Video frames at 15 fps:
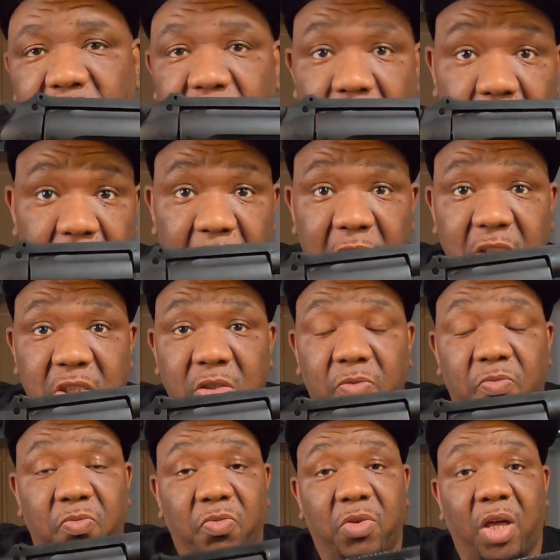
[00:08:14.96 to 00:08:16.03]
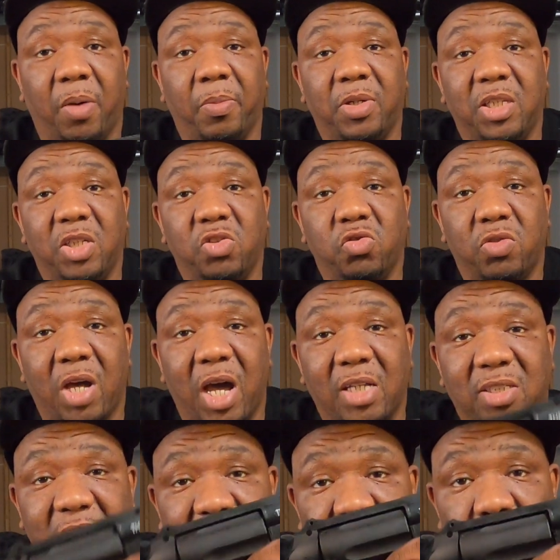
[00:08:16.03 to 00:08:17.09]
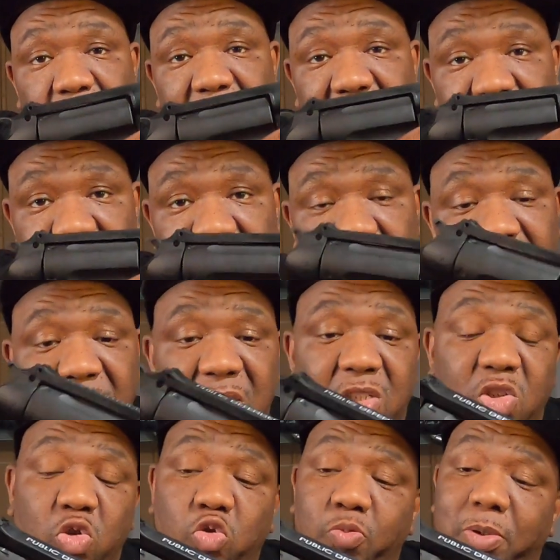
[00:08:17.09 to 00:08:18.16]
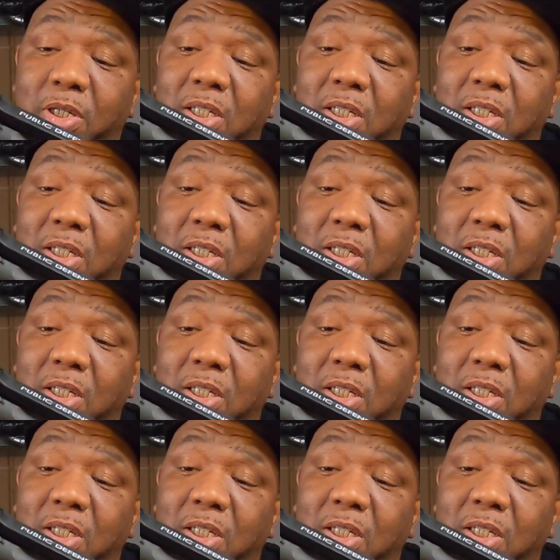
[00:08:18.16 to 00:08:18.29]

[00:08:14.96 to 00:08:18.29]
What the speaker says: judge. I'm gonna need you guys to help me name this too,